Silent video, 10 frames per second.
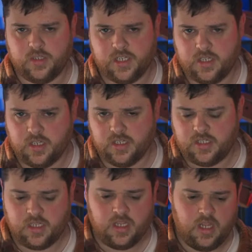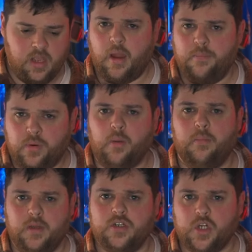which he does, and
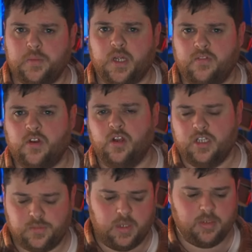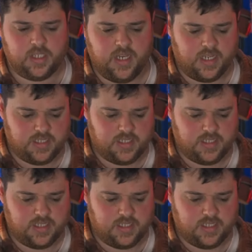promptly drops out of college pretty much the